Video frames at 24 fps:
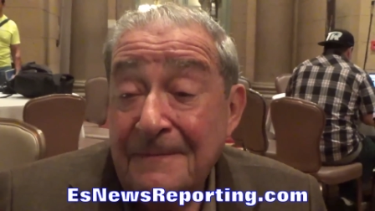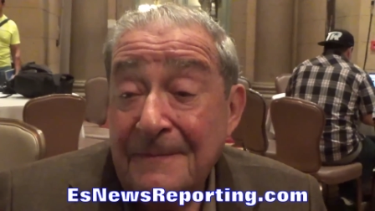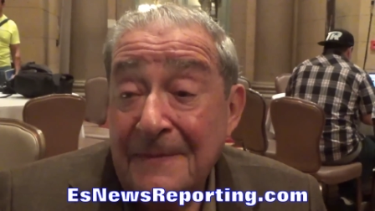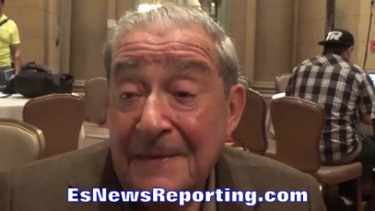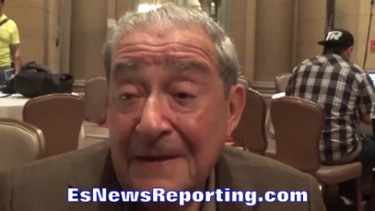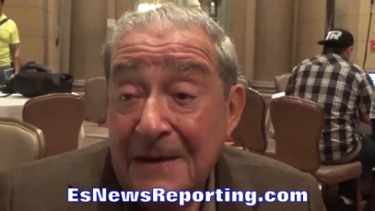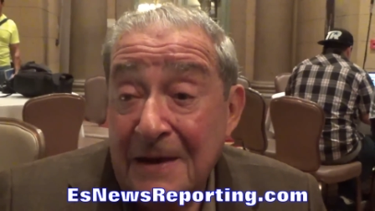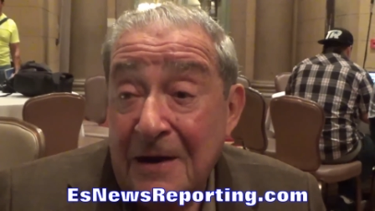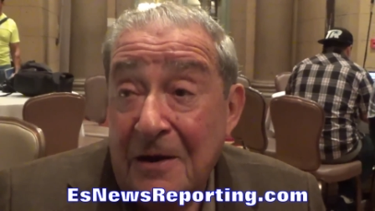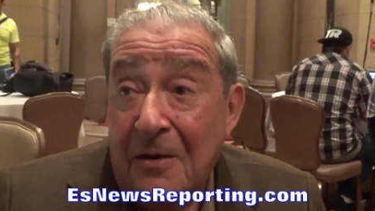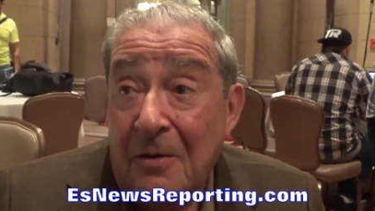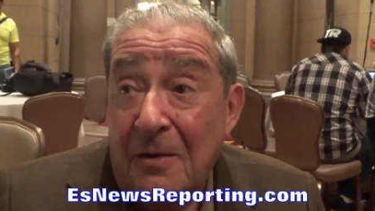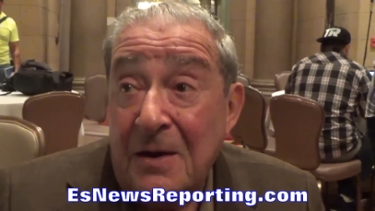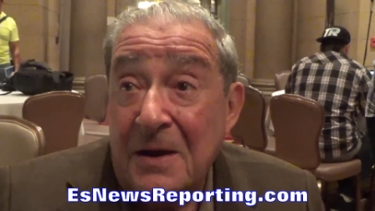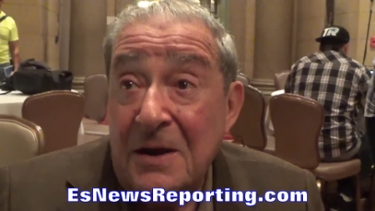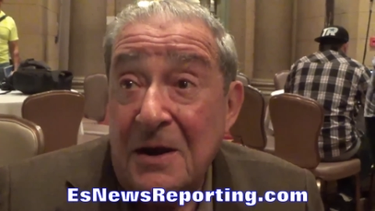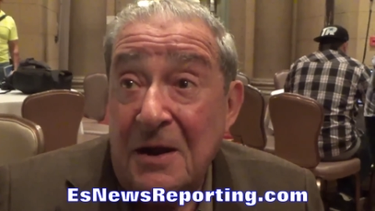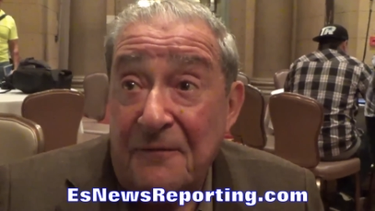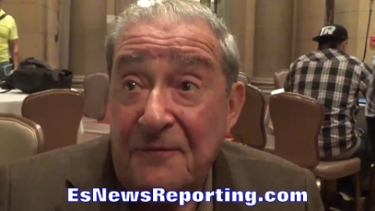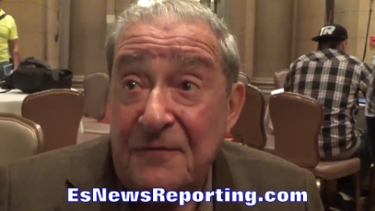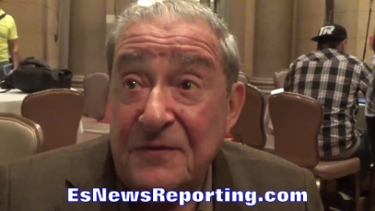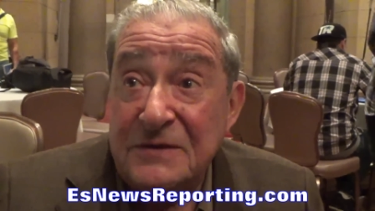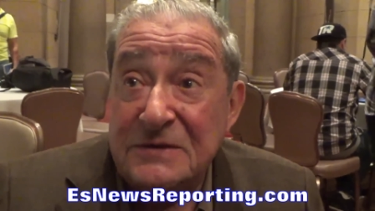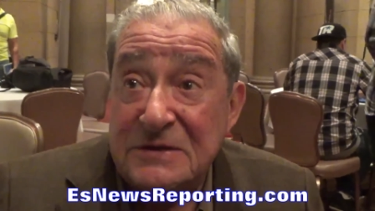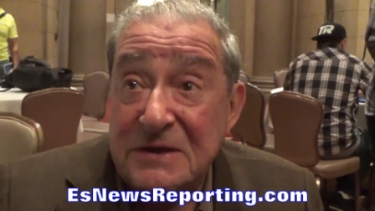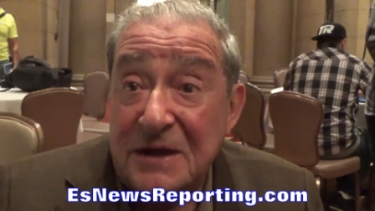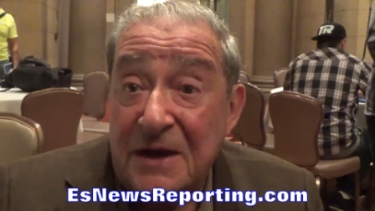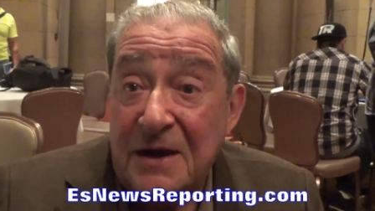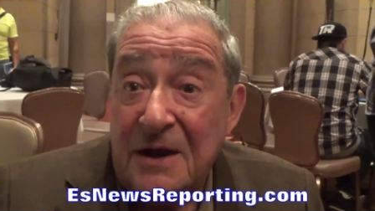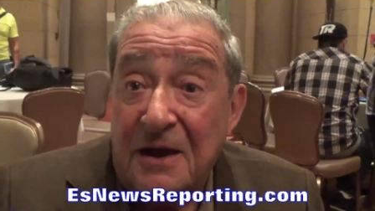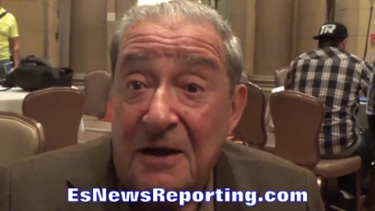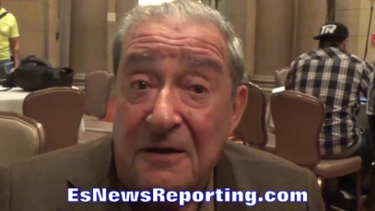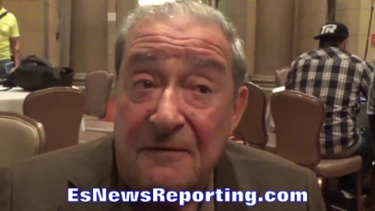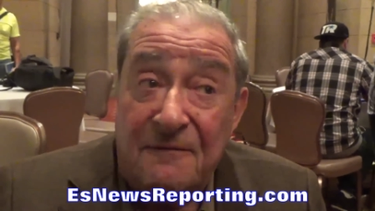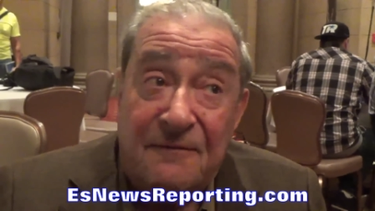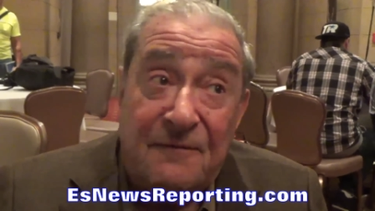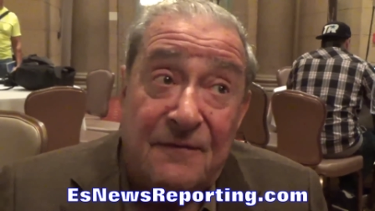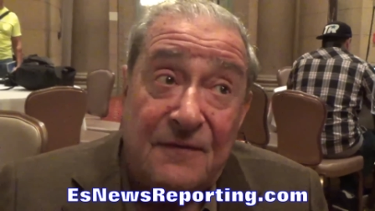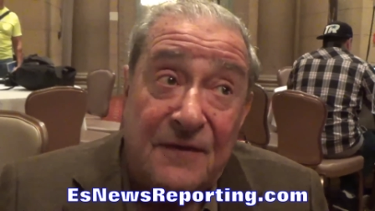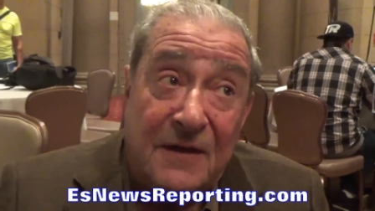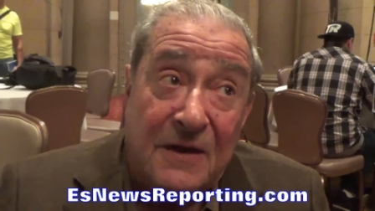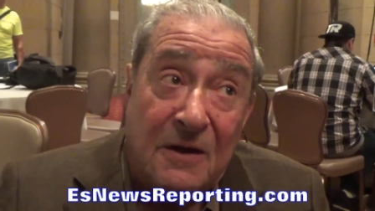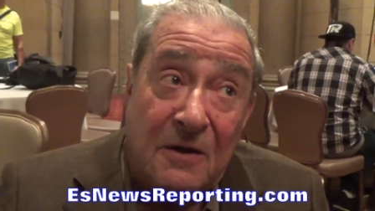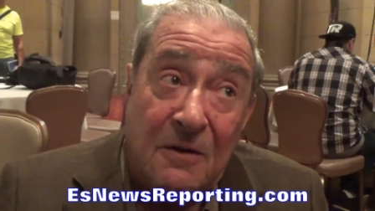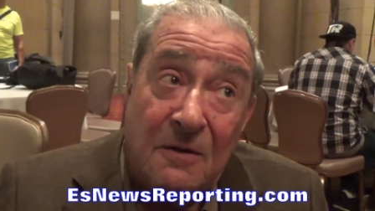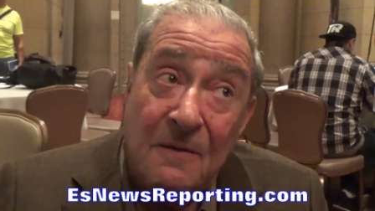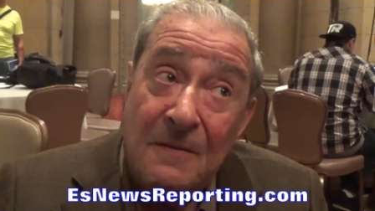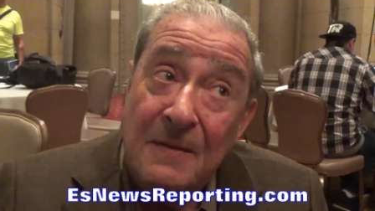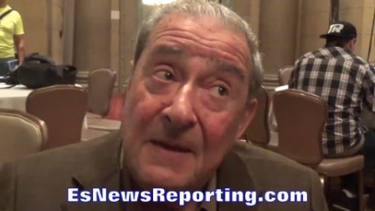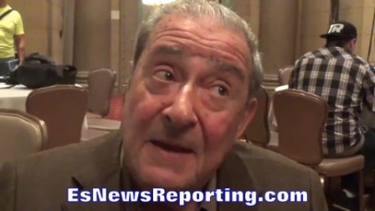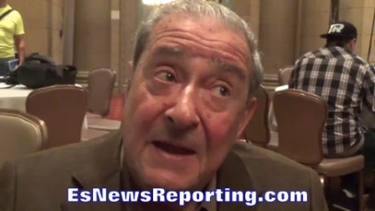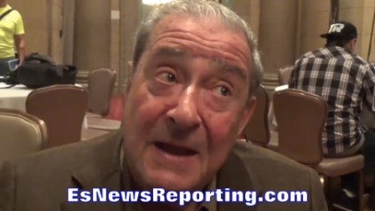you know, enough is enough. You know,